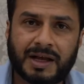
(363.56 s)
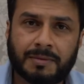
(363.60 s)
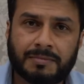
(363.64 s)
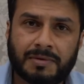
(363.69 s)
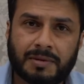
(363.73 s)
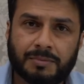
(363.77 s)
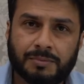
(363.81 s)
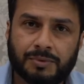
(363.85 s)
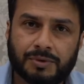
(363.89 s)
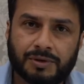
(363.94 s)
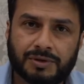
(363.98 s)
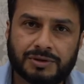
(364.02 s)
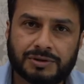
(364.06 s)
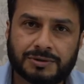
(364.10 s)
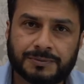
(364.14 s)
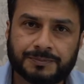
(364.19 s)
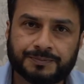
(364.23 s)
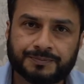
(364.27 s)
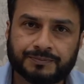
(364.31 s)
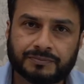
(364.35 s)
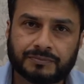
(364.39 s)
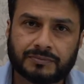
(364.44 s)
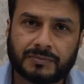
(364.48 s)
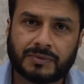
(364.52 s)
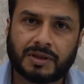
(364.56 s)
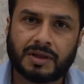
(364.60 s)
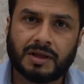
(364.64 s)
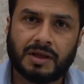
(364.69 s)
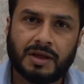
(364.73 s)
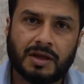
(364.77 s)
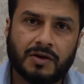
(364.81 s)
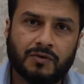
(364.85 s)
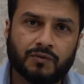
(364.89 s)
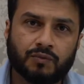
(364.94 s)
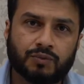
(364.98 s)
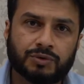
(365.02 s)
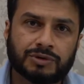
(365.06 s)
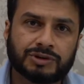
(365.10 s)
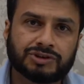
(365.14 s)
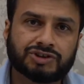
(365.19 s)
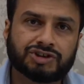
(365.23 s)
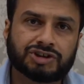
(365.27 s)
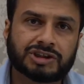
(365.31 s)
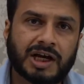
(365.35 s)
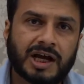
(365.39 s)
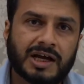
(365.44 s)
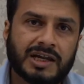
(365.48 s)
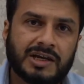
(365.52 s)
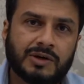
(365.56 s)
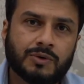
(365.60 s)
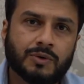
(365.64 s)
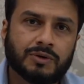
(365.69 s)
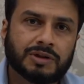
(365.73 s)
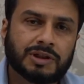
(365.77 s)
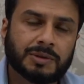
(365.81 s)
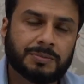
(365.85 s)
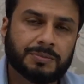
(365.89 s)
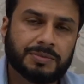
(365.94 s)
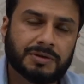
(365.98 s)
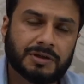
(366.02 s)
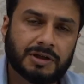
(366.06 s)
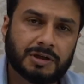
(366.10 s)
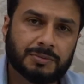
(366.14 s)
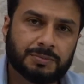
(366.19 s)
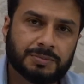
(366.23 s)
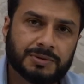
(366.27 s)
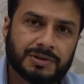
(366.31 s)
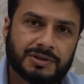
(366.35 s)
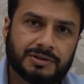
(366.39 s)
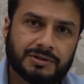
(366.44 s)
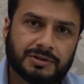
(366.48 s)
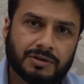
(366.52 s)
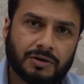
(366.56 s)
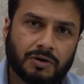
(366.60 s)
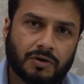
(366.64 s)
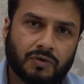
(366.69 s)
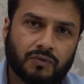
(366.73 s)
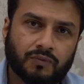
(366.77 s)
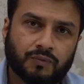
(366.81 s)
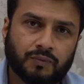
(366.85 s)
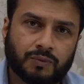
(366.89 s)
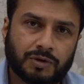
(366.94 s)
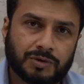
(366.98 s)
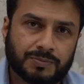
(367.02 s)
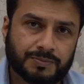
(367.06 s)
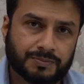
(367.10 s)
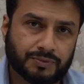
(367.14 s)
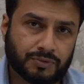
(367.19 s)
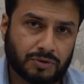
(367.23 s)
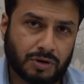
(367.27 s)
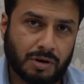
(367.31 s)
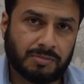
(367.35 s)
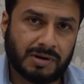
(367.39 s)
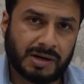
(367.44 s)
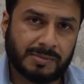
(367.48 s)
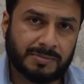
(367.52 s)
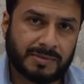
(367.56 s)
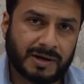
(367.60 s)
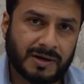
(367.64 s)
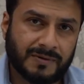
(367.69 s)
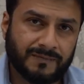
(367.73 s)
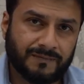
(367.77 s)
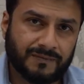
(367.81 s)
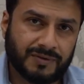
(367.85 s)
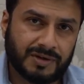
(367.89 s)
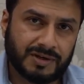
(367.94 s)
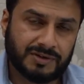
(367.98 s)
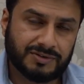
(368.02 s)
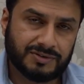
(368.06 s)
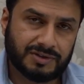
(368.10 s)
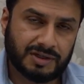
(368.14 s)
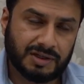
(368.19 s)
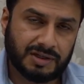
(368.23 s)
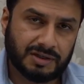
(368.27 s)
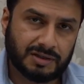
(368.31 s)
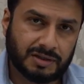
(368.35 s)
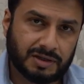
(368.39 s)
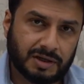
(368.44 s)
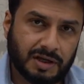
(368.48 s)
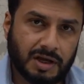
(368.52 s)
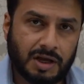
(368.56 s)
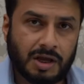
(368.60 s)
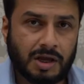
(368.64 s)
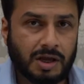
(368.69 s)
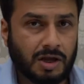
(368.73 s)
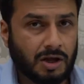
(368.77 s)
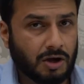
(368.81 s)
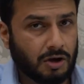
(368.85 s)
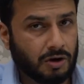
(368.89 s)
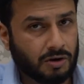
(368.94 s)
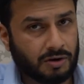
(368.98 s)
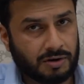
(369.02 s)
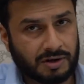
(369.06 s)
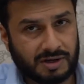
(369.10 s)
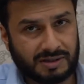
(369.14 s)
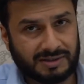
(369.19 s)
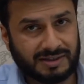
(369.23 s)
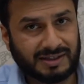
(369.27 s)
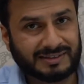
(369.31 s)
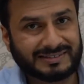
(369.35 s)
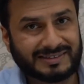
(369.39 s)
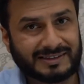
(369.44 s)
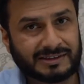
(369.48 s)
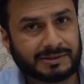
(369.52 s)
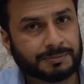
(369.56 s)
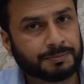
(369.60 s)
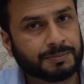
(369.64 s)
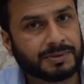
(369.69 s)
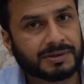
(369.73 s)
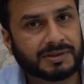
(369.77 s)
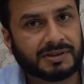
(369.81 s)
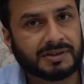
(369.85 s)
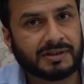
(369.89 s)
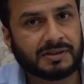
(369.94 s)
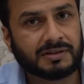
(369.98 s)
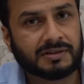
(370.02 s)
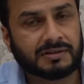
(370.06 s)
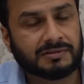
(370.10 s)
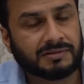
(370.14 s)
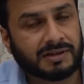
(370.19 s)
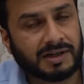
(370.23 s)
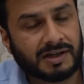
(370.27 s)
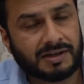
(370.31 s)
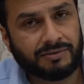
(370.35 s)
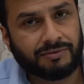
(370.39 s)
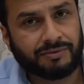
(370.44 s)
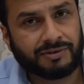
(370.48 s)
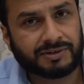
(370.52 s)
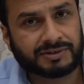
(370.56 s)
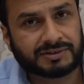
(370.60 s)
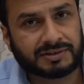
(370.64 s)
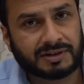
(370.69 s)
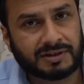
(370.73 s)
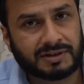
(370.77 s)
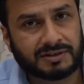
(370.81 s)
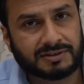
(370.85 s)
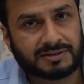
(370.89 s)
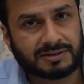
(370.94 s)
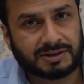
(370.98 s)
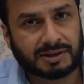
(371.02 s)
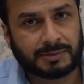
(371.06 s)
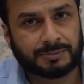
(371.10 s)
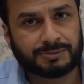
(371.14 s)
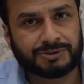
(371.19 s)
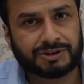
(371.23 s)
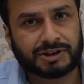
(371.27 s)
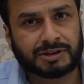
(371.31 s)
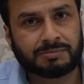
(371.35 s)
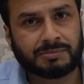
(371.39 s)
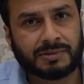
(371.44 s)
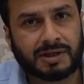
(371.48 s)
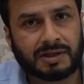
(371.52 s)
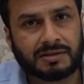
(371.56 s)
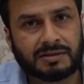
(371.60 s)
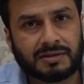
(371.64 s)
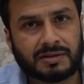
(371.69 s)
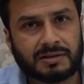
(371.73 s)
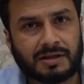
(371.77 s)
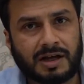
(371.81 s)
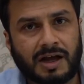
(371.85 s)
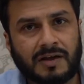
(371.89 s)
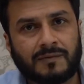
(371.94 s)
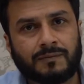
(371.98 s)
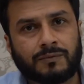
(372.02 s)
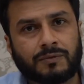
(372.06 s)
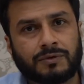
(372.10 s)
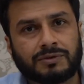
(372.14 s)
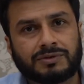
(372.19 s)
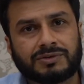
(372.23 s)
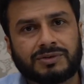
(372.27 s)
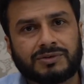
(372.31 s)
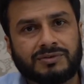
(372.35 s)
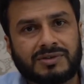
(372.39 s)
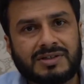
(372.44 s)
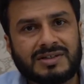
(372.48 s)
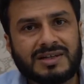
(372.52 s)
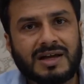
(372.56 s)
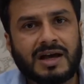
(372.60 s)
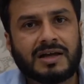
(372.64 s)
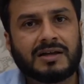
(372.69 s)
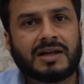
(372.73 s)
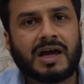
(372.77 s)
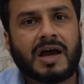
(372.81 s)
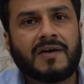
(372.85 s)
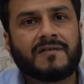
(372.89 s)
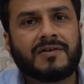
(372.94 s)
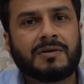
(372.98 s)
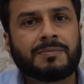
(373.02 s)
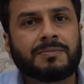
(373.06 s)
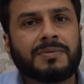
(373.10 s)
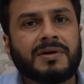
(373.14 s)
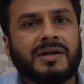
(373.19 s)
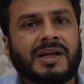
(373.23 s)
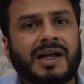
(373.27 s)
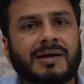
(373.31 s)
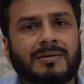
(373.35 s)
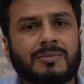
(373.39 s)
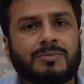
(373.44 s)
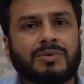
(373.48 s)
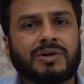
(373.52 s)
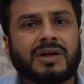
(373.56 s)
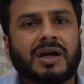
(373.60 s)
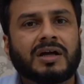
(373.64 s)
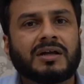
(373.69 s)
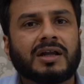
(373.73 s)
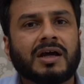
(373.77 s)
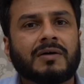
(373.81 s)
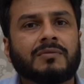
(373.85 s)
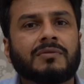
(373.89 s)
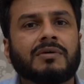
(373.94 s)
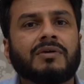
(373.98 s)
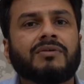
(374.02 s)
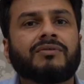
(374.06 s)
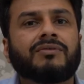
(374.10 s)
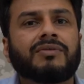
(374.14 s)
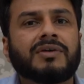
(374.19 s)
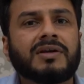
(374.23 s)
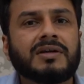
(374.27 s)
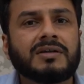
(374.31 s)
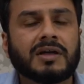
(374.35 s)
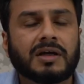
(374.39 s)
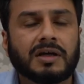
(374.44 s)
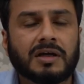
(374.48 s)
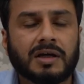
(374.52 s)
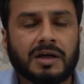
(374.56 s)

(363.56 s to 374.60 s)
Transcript: up a book once I know the purpose of what problem I'm facing, or there's a particular interest in a subject matter I want to read, and I will pick up a book and I will read